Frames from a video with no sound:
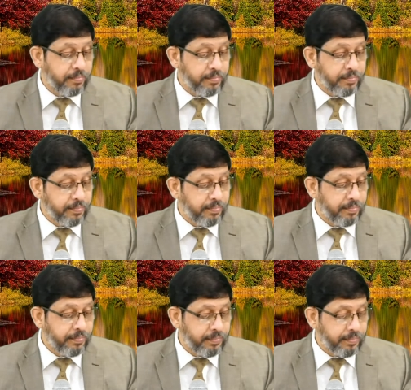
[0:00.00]

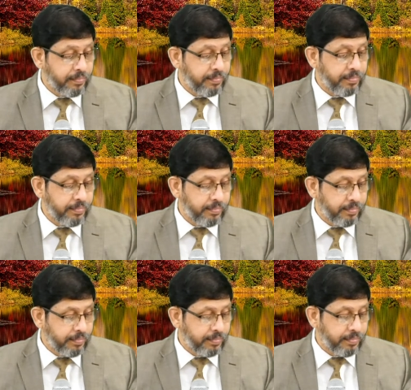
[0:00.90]

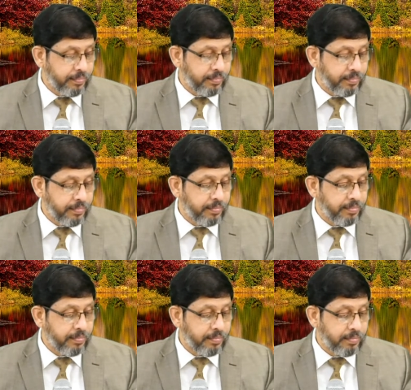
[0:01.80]

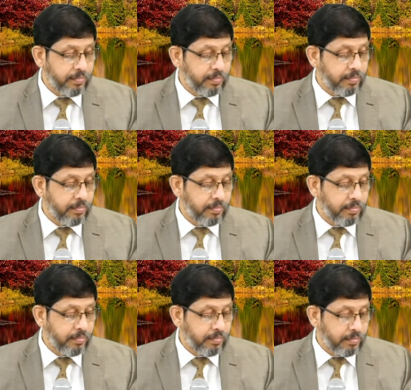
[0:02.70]

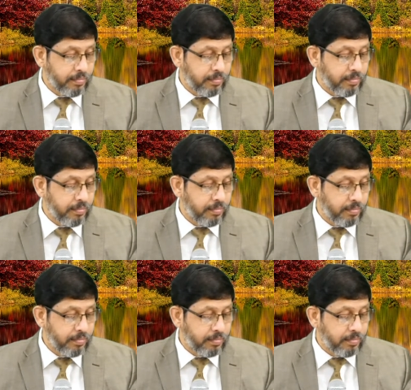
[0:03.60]

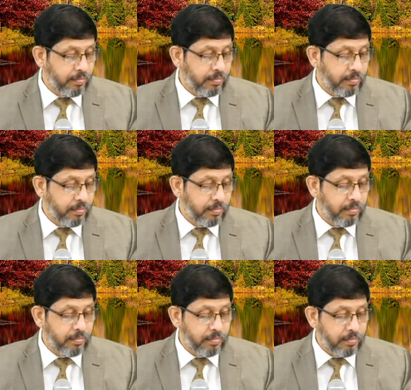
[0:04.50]

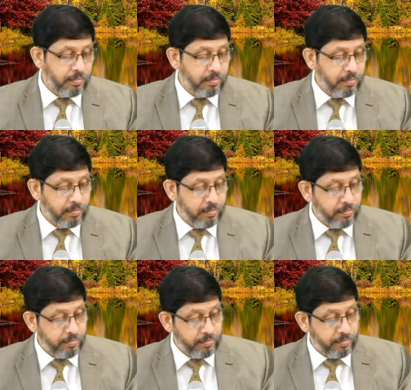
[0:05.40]

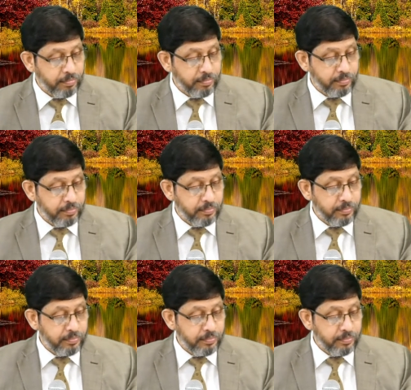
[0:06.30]
Nobody speaks.